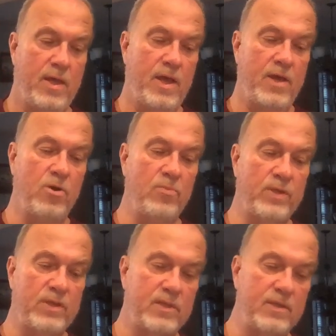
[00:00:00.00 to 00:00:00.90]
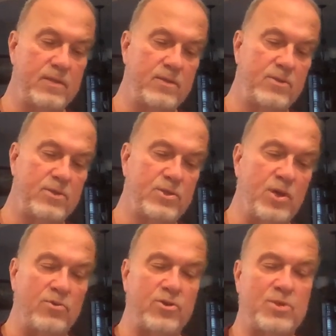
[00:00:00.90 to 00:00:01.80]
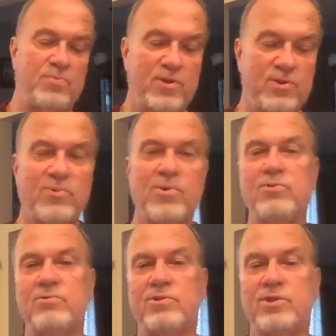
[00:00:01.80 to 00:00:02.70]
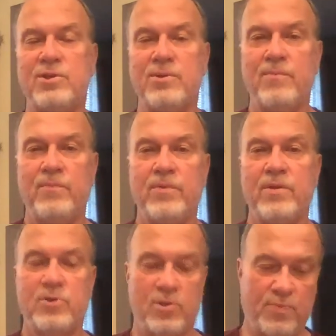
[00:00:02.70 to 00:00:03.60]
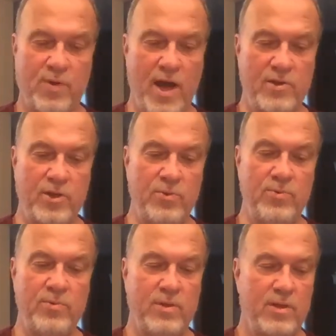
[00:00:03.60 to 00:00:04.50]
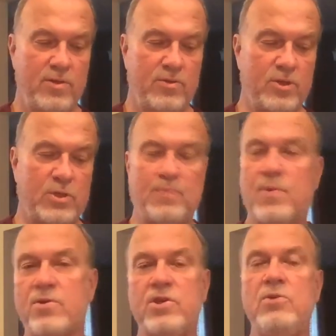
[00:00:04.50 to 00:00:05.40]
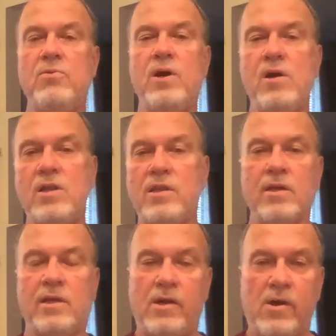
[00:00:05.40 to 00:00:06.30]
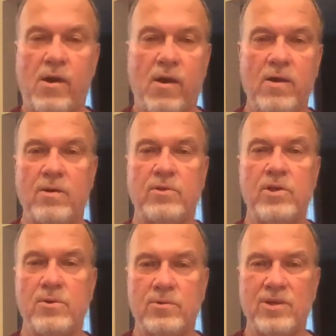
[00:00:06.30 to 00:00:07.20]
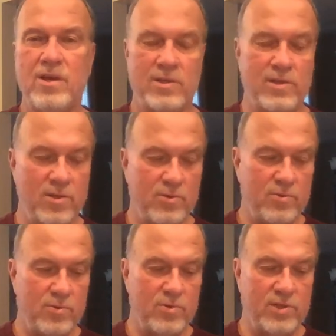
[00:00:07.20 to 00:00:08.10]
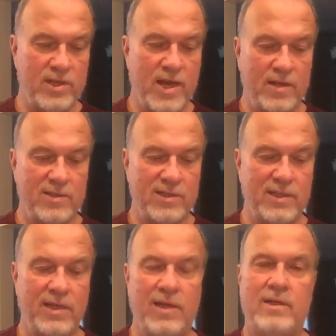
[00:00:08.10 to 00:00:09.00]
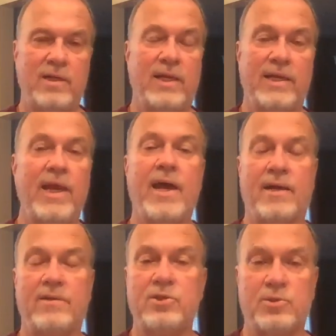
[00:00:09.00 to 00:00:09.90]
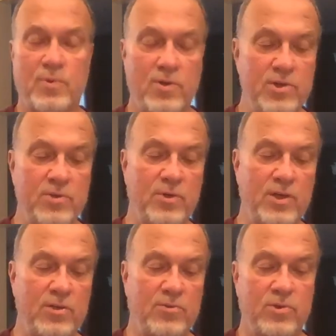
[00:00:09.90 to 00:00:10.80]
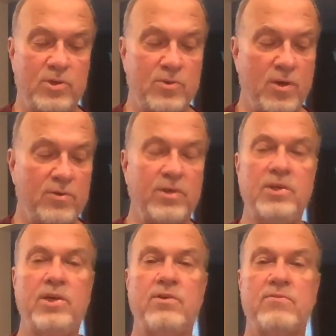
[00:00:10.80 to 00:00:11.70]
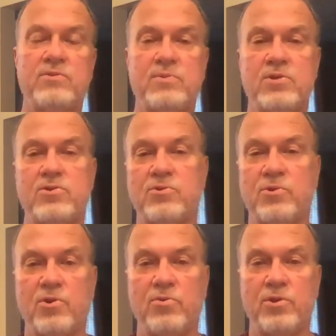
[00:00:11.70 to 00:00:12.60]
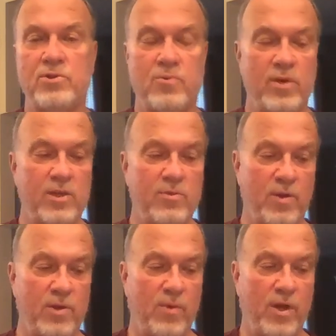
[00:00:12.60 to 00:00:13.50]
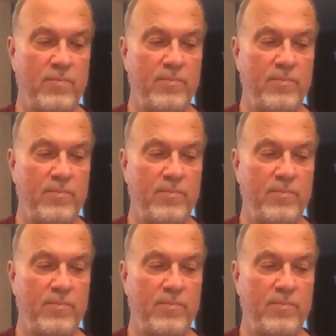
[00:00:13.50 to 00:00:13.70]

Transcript: I hope that to salt your spiritual oats, to prod you, to spur you on. Oh no, not another horse analogy. Yeah, to spur you on to a stronger year of spiritual growth in 2021.